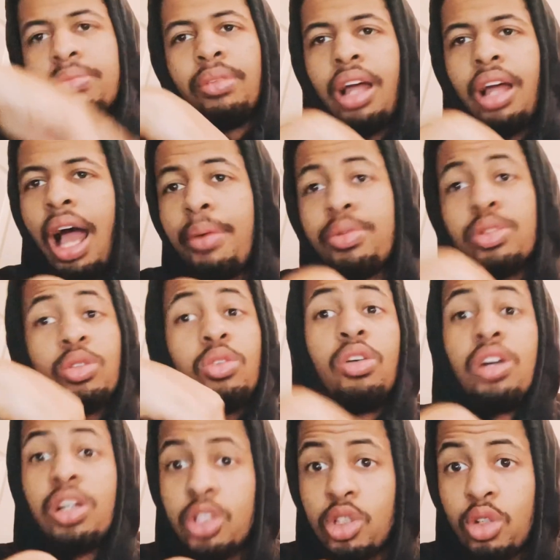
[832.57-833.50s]
I was
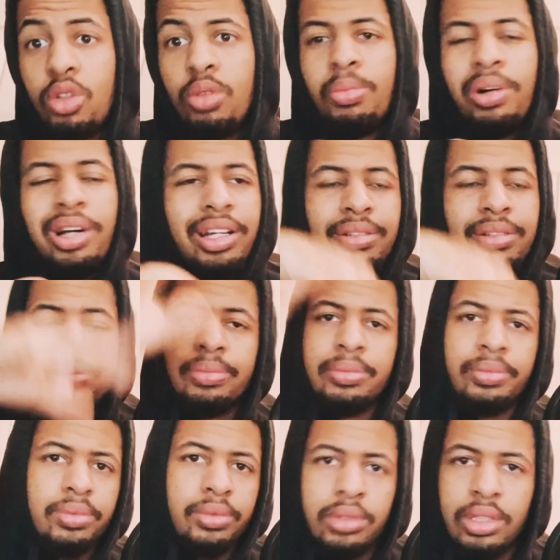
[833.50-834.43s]
going to, but
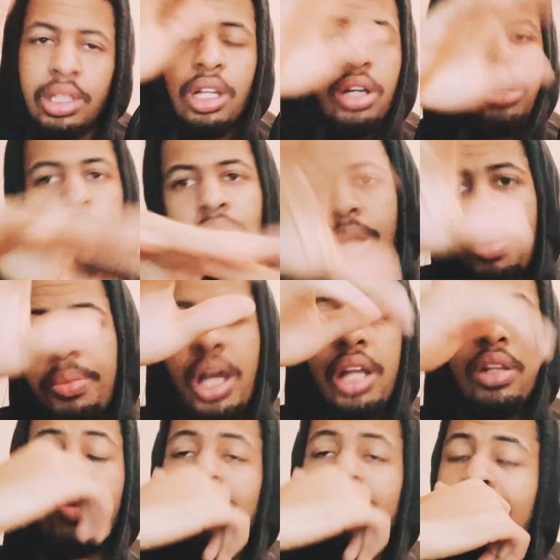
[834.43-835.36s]
no, I'm not
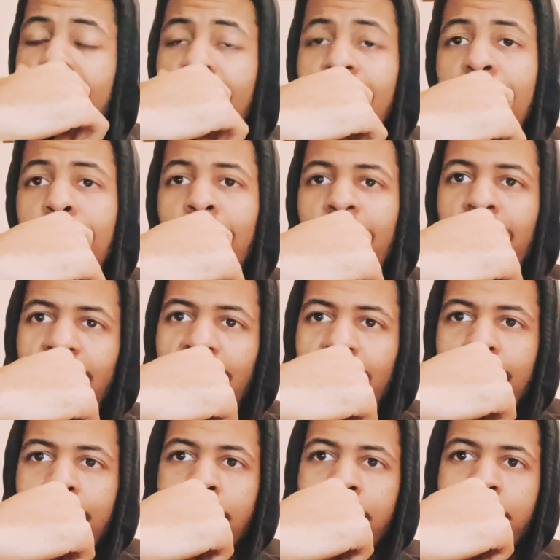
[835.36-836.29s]
doing it anymore.
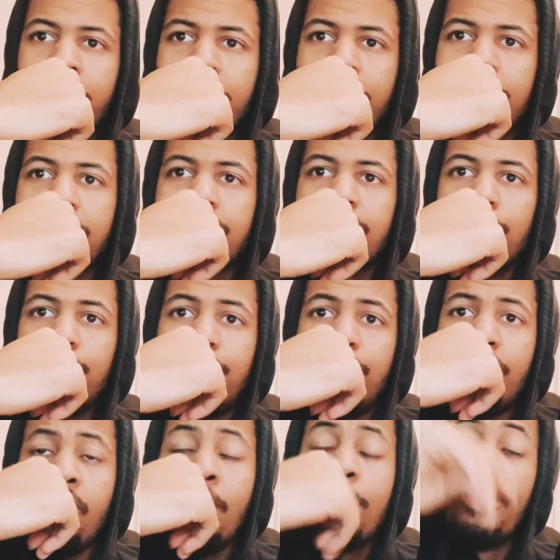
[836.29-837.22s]

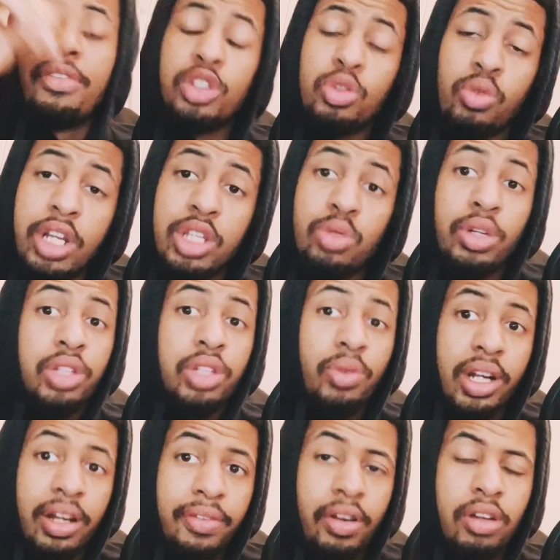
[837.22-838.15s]
But for
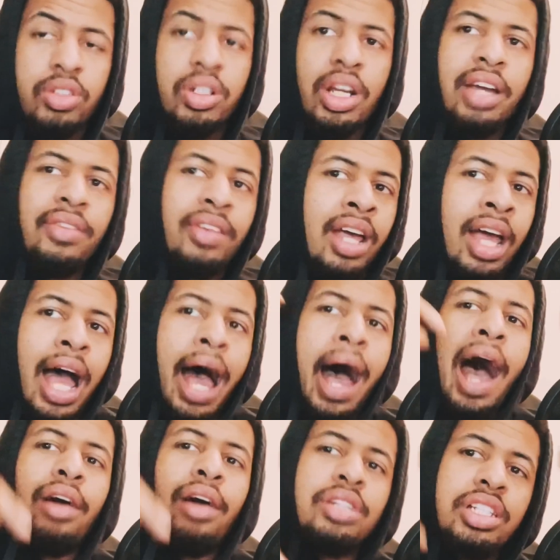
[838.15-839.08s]
2023 NFL draft,
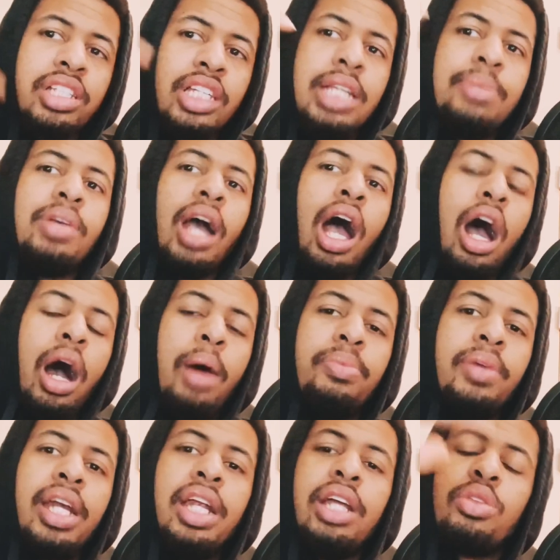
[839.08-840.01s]
I'll just keep y'all
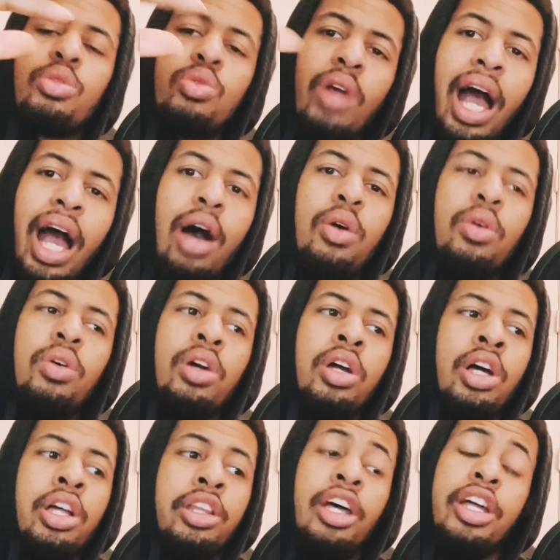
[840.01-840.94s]
updated throughout
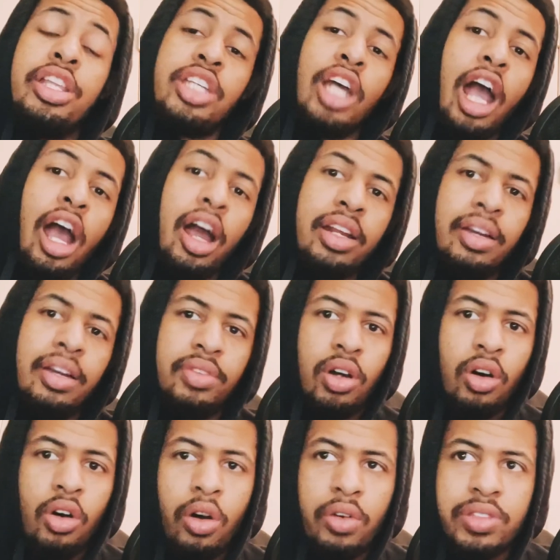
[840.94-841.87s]
the entirety of the
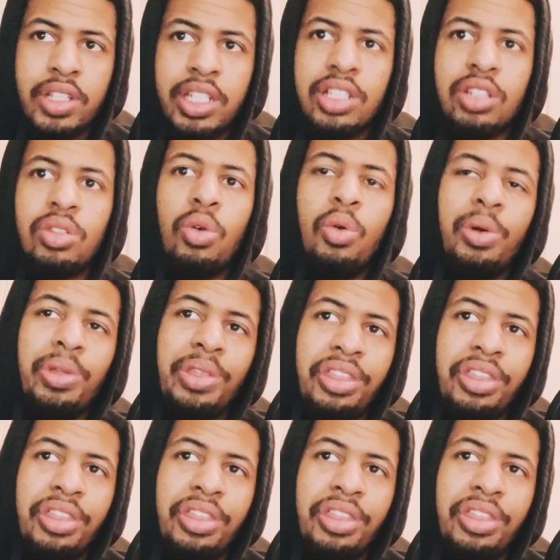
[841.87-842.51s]
offseason on